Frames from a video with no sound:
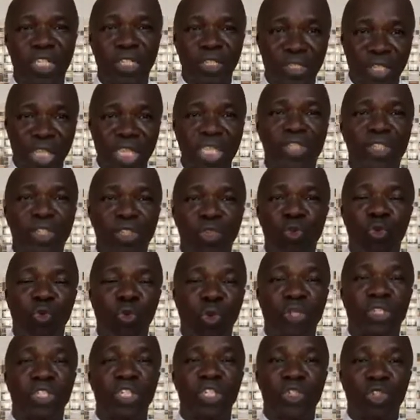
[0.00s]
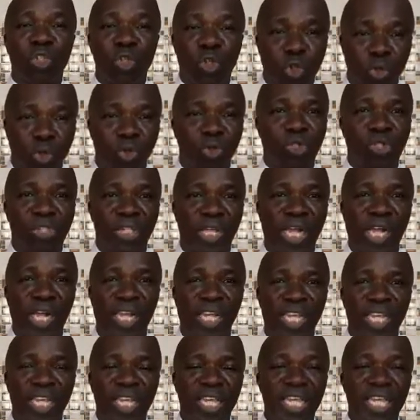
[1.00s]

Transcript: This is what is crucial